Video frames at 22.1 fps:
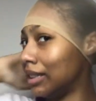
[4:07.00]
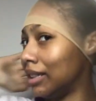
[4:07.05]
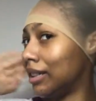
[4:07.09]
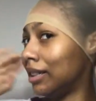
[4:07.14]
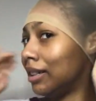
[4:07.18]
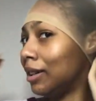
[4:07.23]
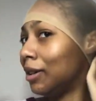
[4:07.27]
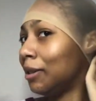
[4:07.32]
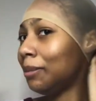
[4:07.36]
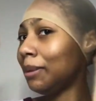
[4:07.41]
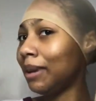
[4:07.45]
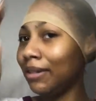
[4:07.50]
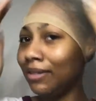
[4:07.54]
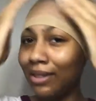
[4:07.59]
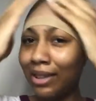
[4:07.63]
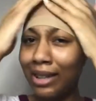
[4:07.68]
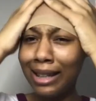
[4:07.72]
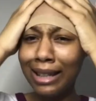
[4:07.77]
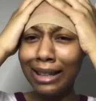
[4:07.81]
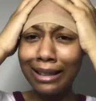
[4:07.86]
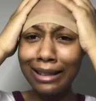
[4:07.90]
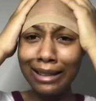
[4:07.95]
Oh my
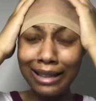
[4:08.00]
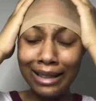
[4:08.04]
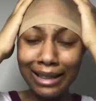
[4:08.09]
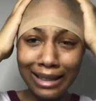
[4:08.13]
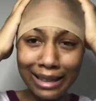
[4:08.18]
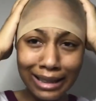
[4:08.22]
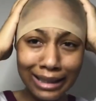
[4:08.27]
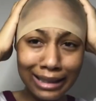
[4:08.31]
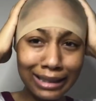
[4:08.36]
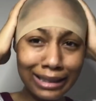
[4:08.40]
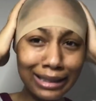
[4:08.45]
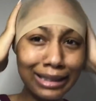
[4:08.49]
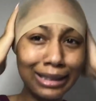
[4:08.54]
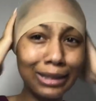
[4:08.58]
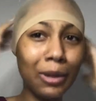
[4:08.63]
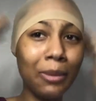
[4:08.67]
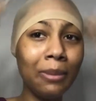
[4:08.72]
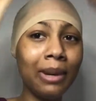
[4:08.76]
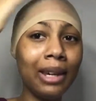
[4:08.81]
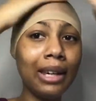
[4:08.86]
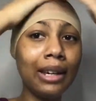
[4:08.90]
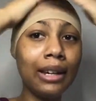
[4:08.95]
fucking goodness. Oh
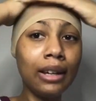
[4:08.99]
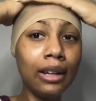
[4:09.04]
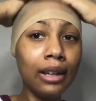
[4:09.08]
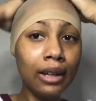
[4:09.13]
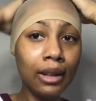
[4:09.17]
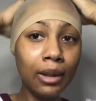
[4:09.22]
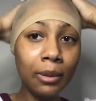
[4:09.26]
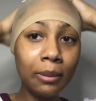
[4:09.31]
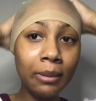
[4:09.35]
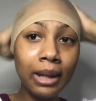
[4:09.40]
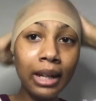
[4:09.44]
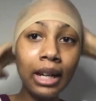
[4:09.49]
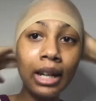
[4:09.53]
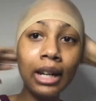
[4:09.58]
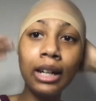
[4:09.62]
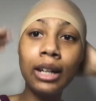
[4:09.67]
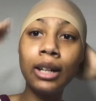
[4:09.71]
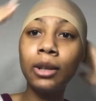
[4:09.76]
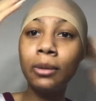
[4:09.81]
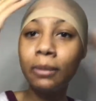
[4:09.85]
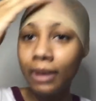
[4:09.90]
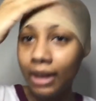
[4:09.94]
my god. Oh my
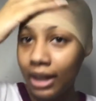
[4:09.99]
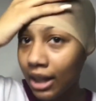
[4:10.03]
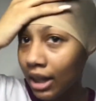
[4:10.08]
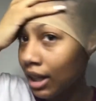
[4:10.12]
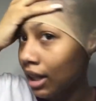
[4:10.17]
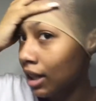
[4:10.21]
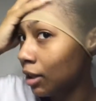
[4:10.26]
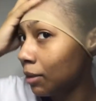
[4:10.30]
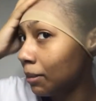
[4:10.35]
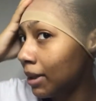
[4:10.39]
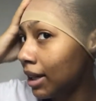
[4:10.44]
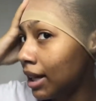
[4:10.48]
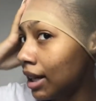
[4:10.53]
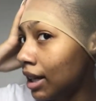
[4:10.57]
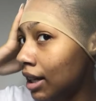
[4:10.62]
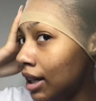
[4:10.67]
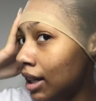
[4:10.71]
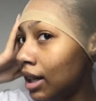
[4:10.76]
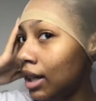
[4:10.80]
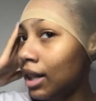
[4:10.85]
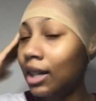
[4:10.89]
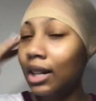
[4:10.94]
god. Oh my god. Oh my
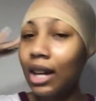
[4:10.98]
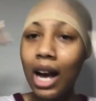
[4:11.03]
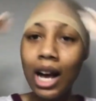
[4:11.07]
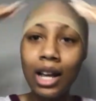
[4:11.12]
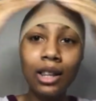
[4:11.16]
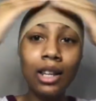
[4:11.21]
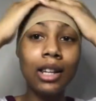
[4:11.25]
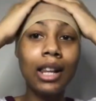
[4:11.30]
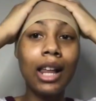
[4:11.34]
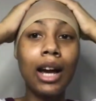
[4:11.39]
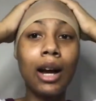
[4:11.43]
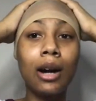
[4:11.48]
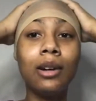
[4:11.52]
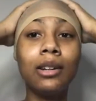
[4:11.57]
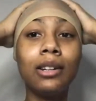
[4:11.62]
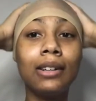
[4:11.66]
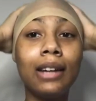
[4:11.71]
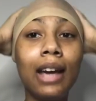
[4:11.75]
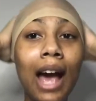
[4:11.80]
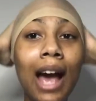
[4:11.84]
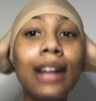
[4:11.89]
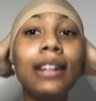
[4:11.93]
god. I look like a
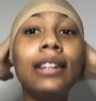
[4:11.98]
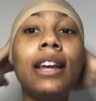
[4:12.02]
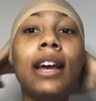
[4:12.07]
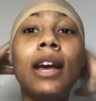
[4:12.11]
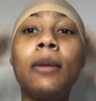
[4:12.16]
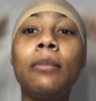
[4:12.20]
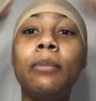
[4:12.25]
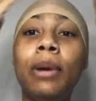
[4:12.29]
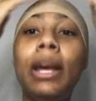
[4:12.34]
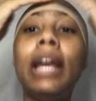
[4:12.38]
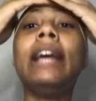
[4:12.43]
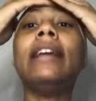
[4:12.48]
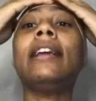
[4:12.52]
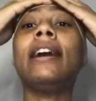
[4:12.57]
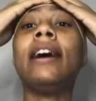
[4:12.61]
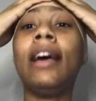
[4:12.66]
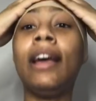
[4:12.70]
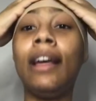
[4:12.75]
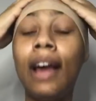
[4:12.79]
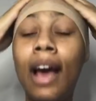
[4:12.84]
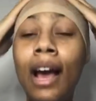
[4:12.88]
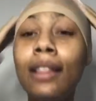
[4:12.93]
goddamn
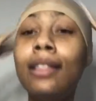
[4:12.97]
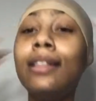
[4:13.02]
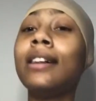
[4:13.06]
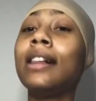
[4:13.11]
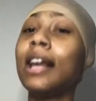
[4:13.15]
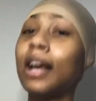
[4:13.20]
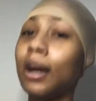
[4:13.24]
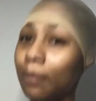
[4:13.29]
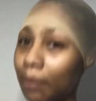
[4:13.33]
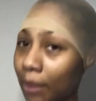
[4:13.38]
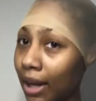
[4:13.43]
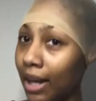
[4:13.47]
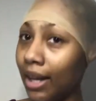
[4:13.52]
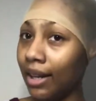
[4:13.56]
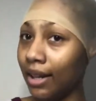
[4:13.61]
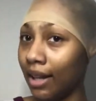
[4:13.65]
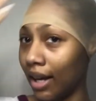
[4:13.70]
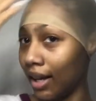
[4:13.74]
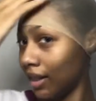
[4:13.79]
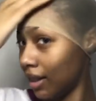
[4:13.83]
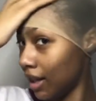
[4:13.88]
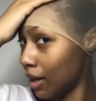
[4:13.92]
peanut. I look like a
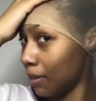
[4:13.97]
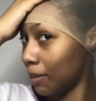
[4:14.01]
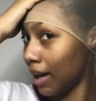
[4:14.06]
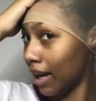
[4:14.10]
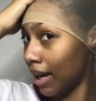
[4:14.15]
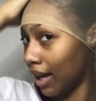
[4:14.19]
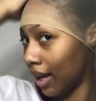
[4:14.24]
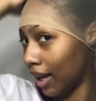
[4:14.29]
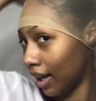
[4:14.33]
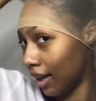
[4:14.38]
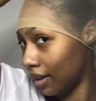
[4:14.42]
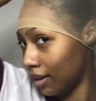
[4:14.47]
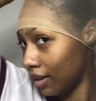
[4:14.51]
peanut. Look at my head.